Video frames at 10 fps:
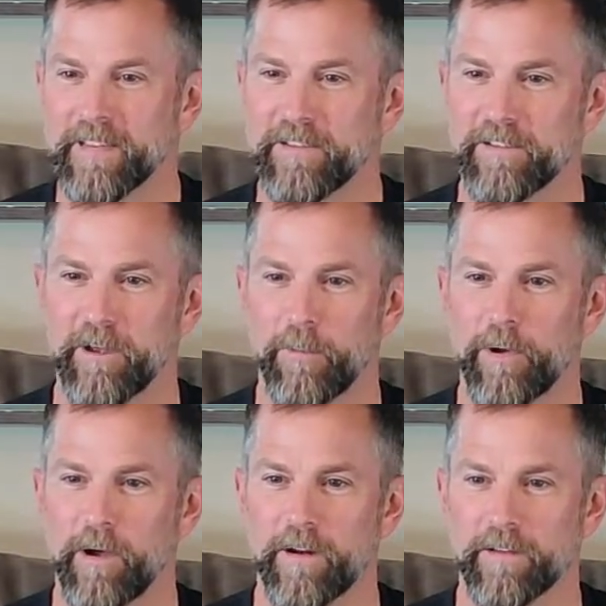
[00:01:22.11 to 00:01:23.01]
to sell
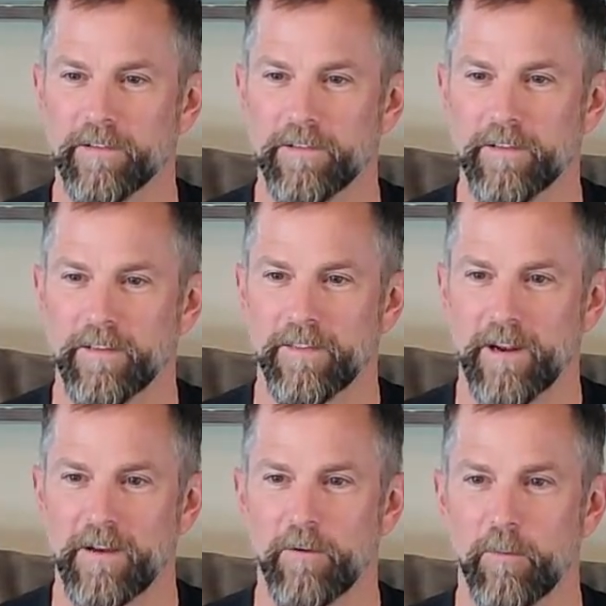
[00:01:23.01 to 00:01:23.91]
products
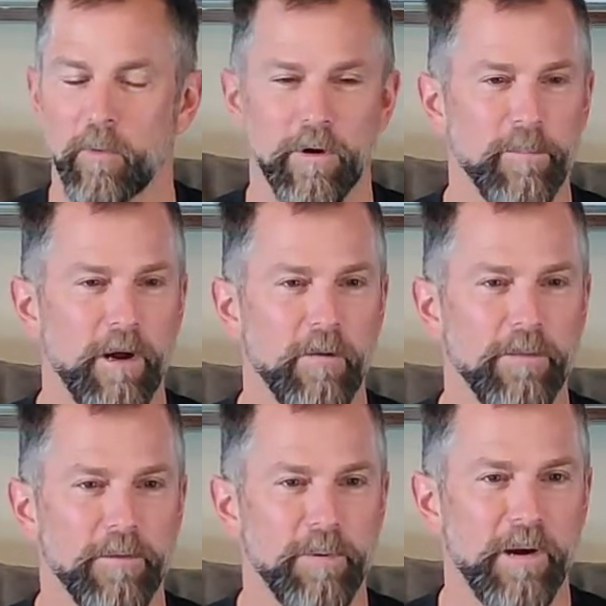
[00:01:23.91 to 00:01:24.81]
that I know more
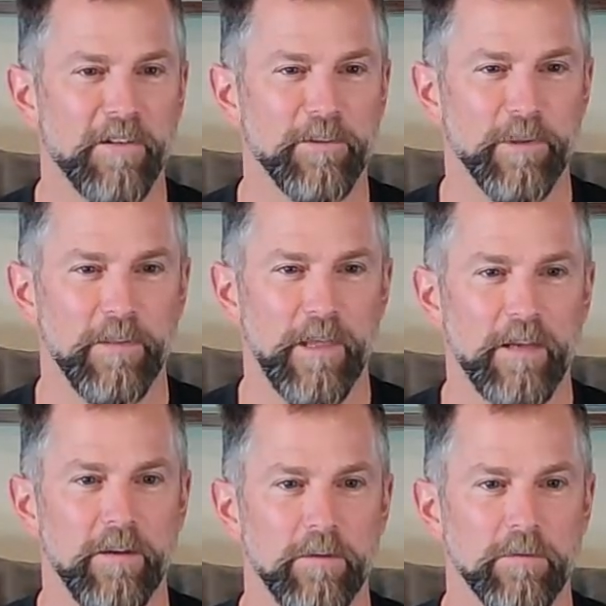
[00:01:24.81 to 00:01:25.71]
about than possibly
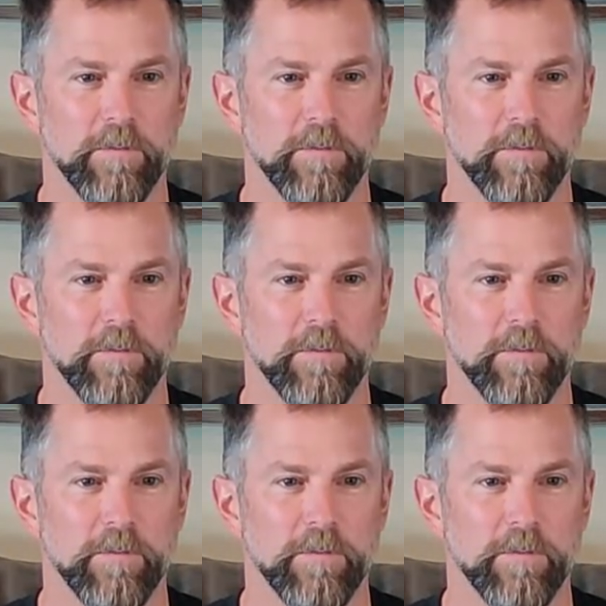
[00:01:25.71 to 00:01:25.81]
they do?